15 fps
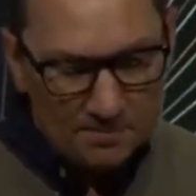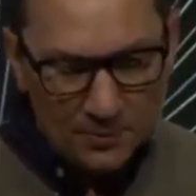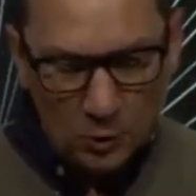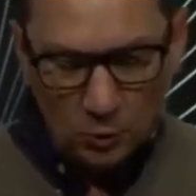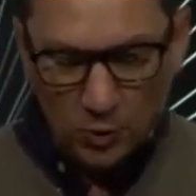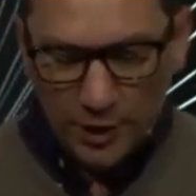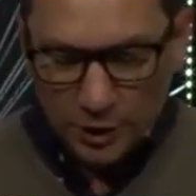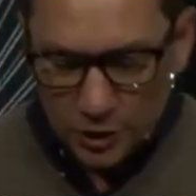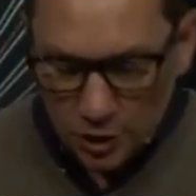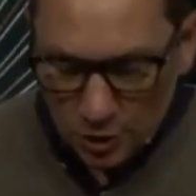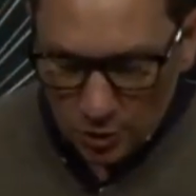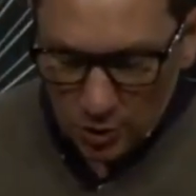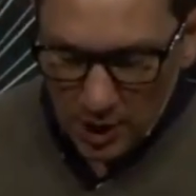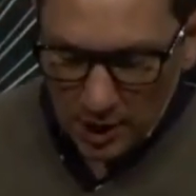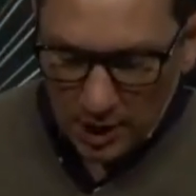when
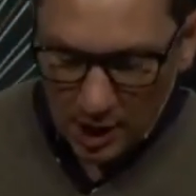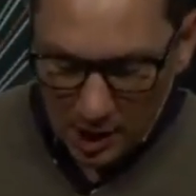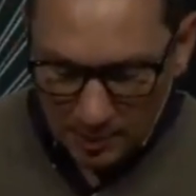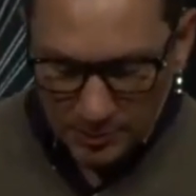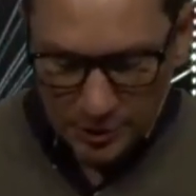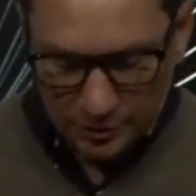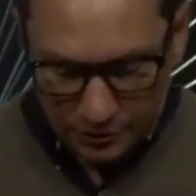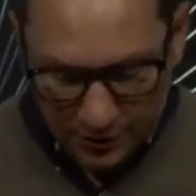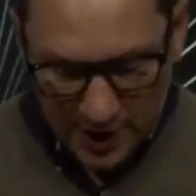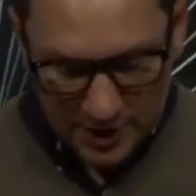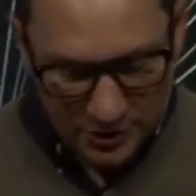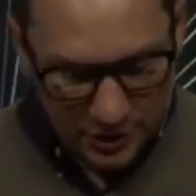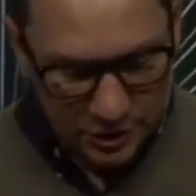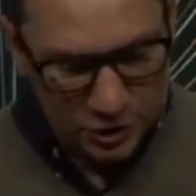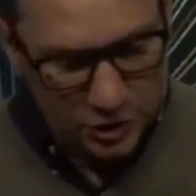you come to
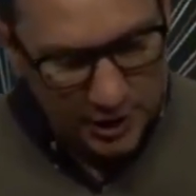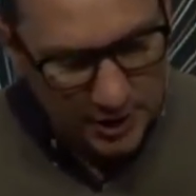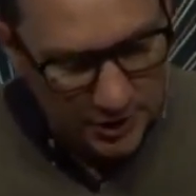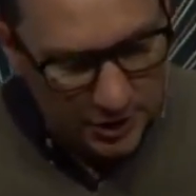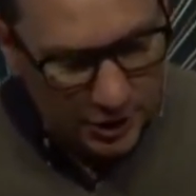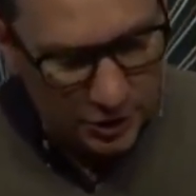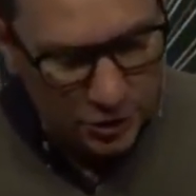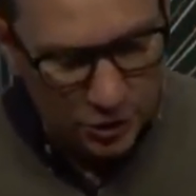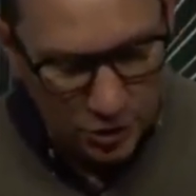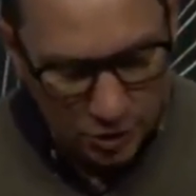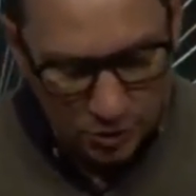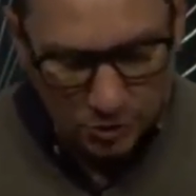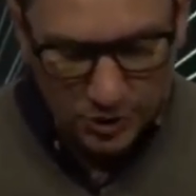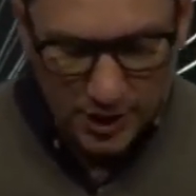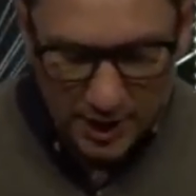faith in Jesus,
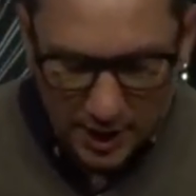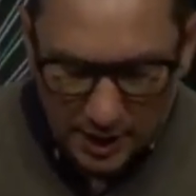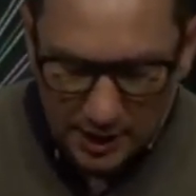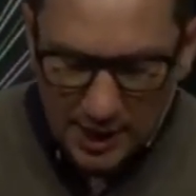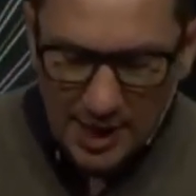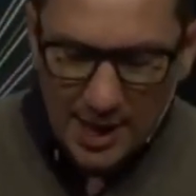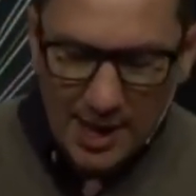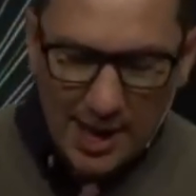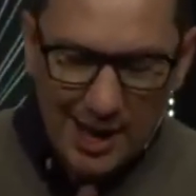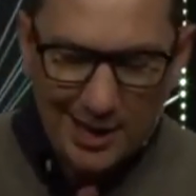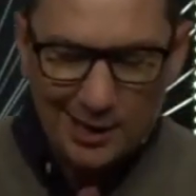you get a